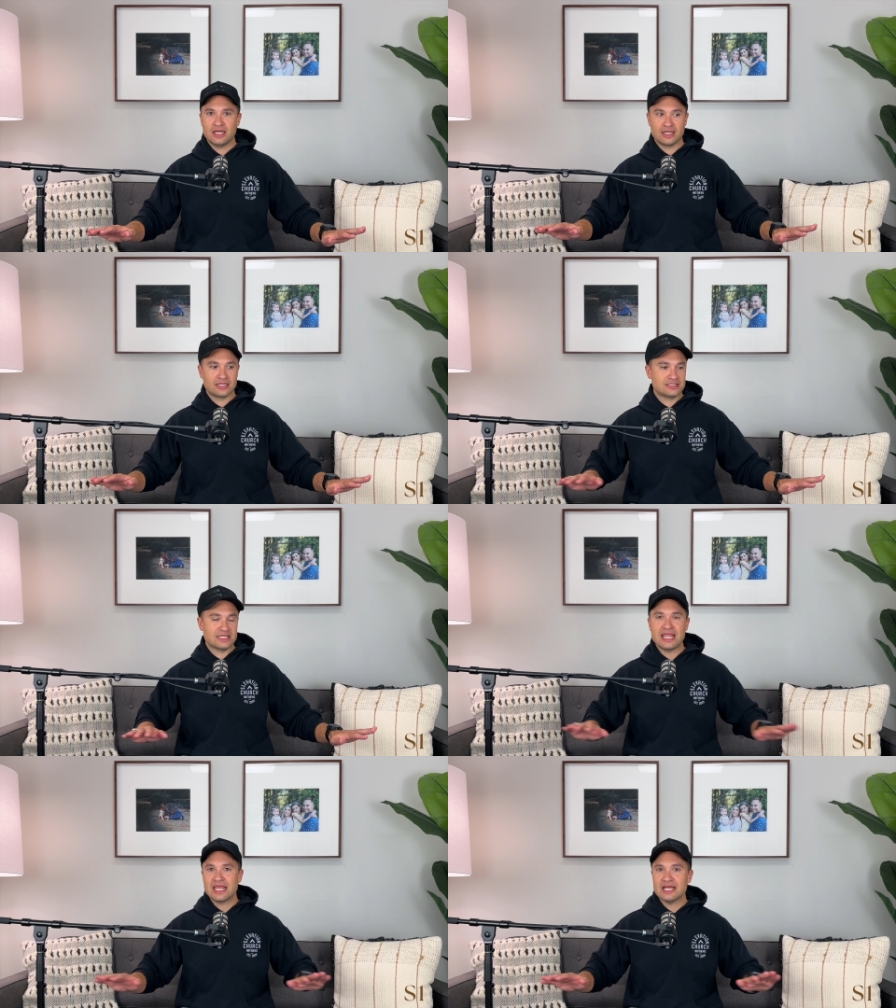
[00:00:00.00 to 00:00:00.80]
I
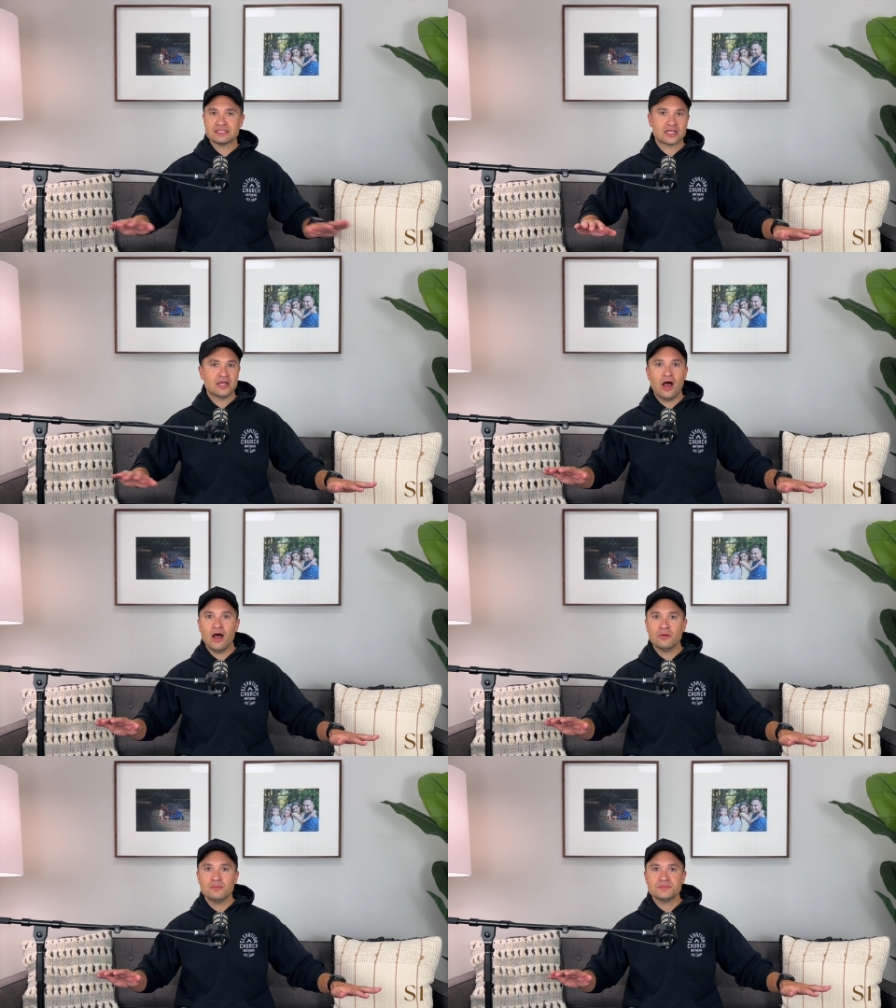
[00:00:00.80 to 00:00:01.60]
take it as it
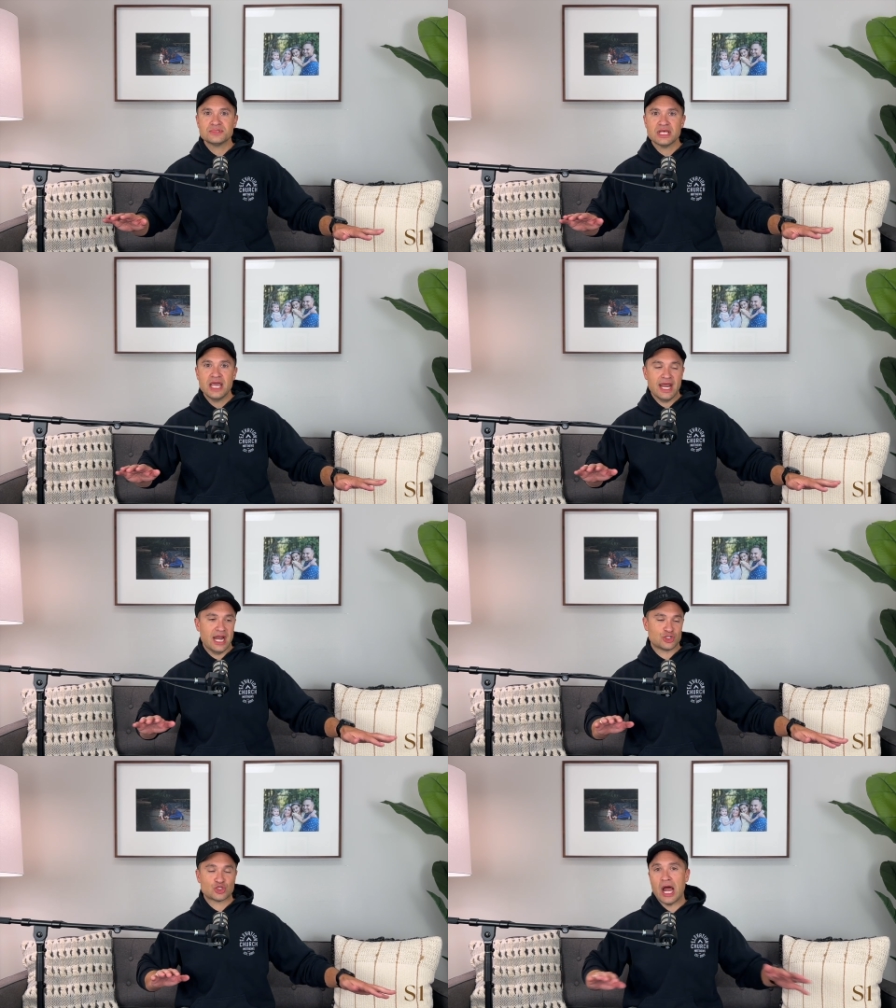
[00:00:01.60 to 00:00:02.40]
comes and
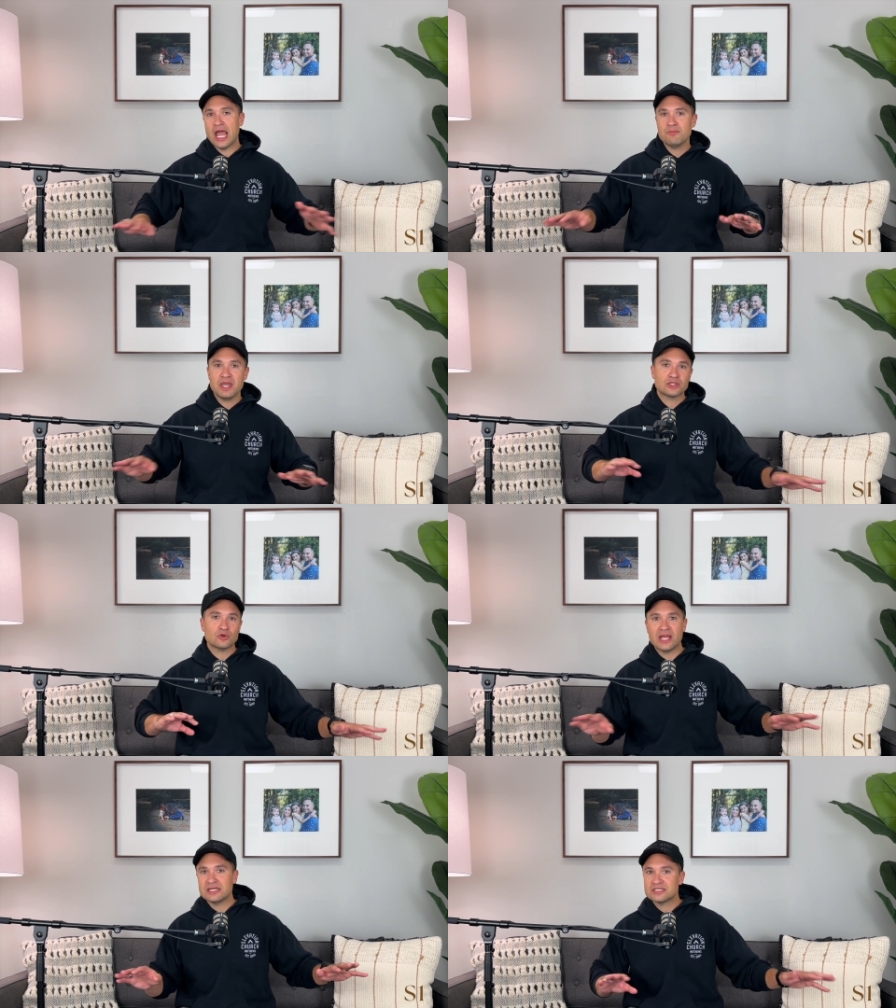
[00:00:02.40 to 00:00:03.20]
I try and make the
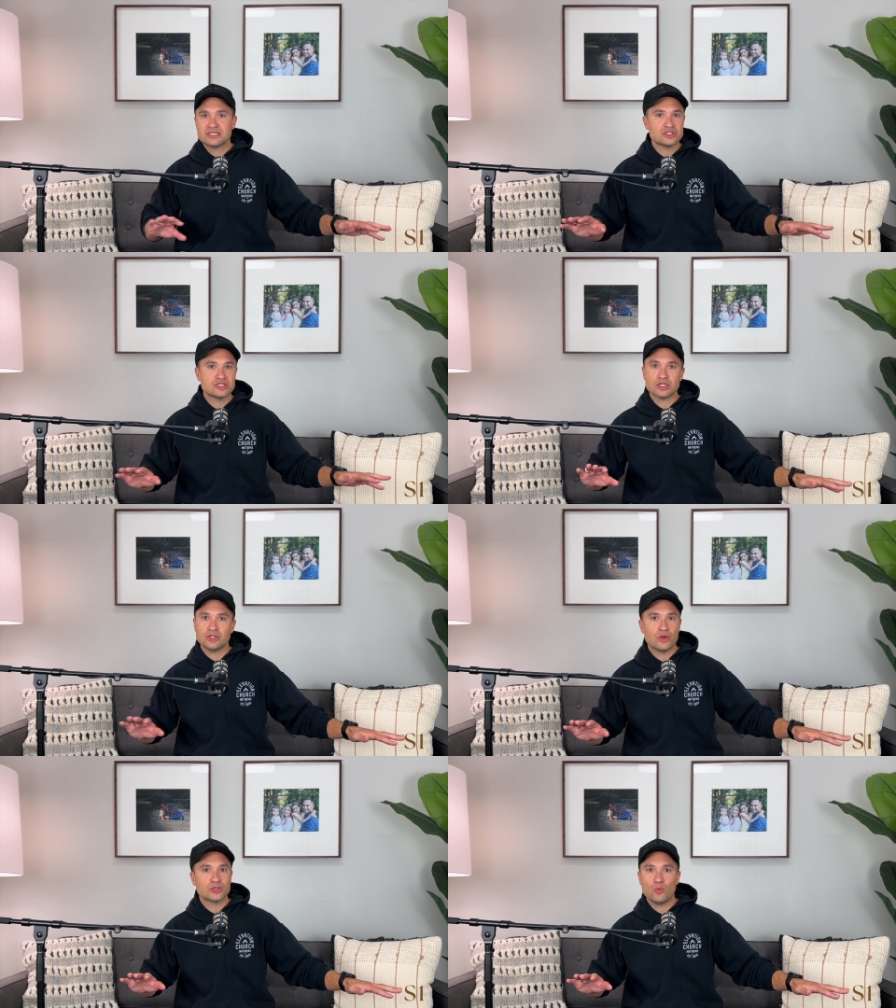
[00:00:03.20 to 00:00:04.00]
right decisions
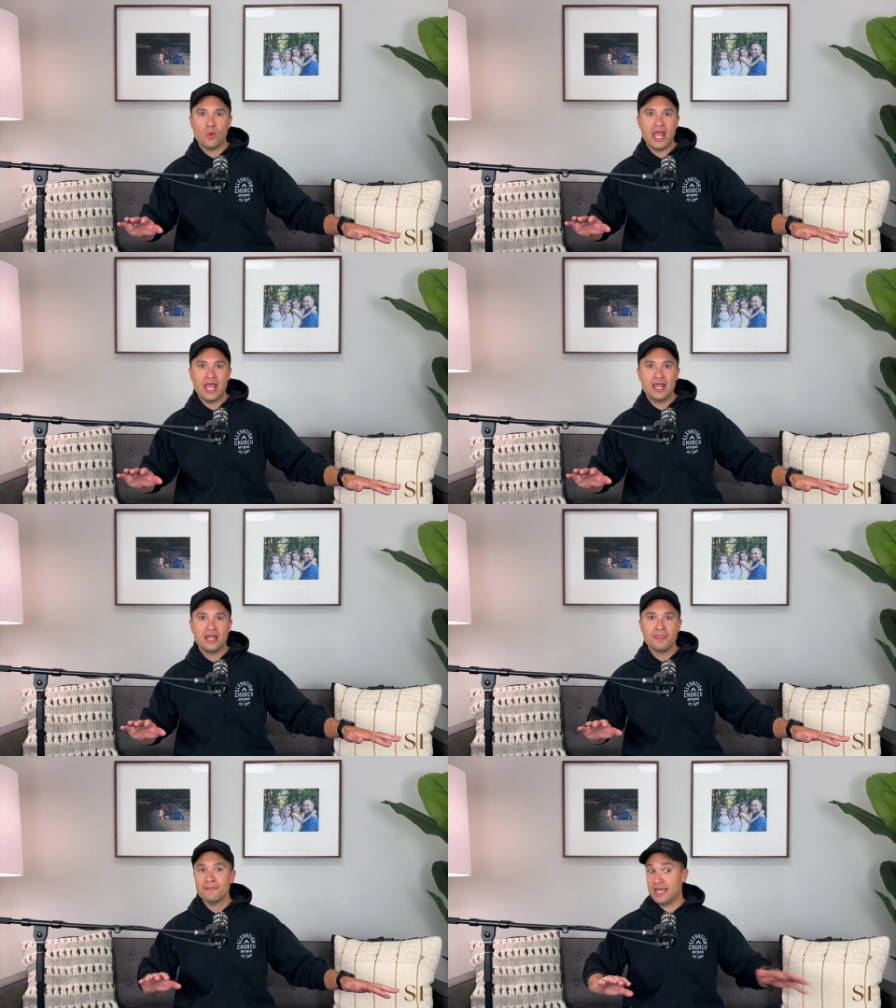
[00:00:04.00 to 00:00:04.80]
along the
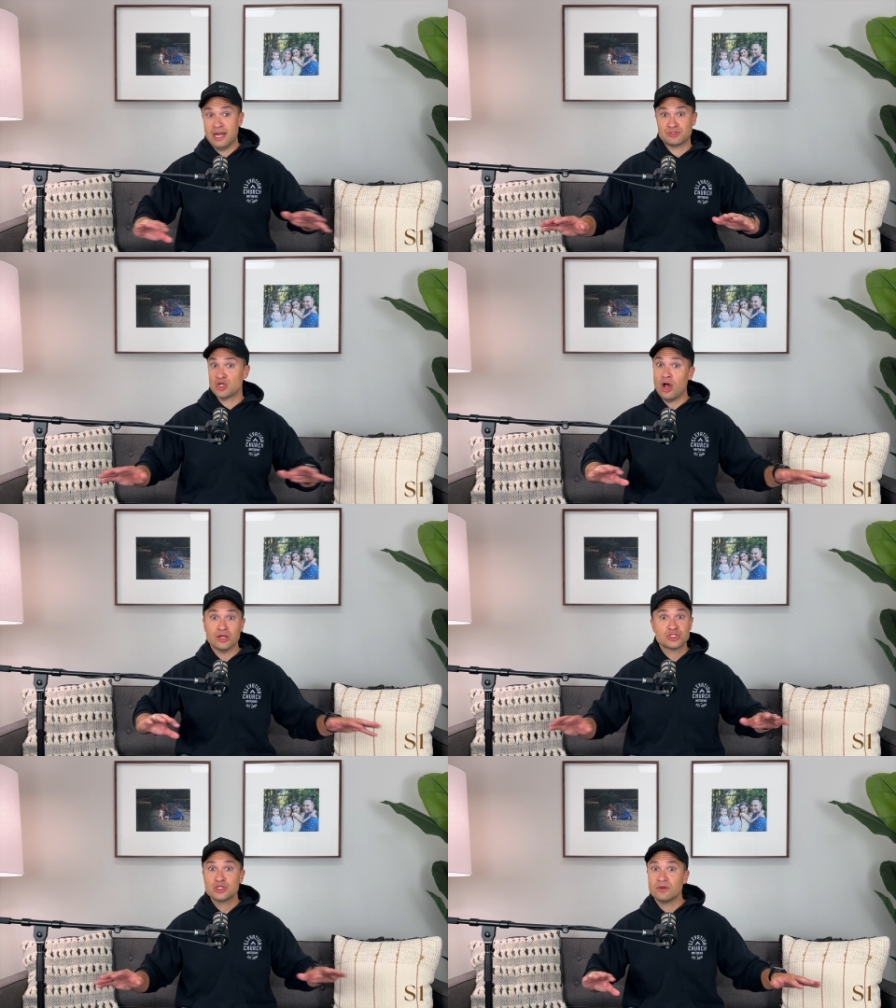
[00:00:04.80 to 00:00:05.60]
way and I'm
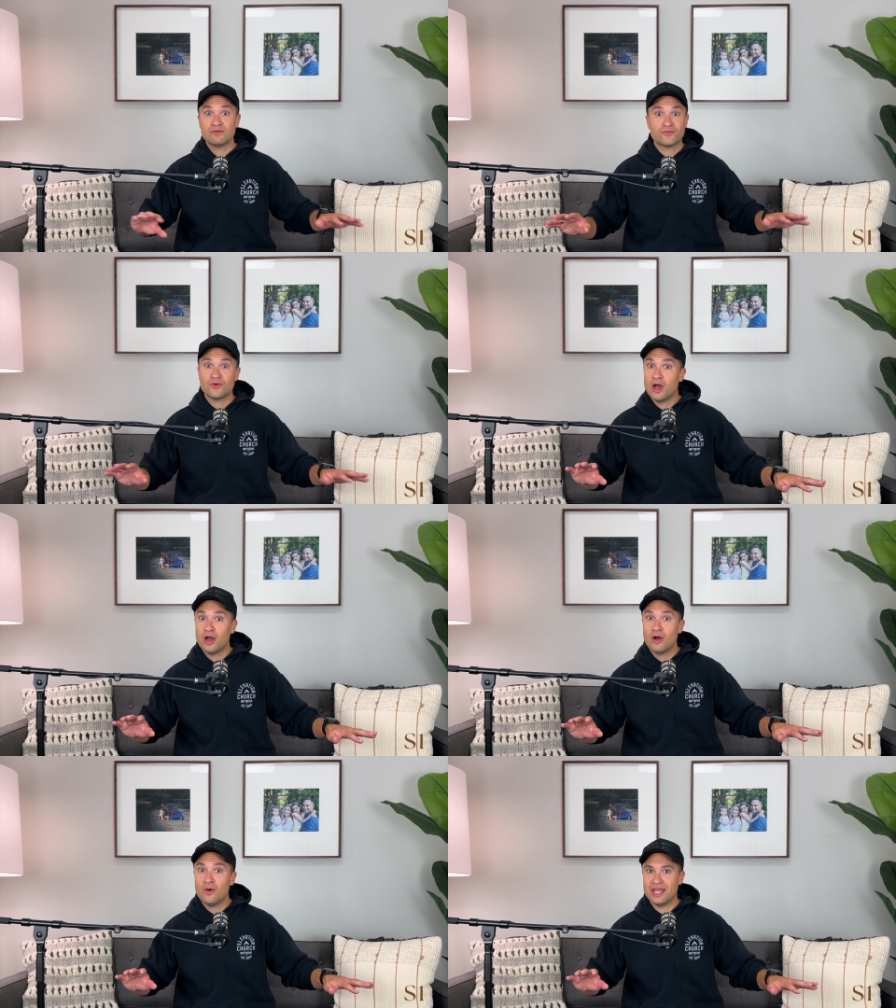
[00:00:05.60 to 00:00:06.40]
tossed to and fro,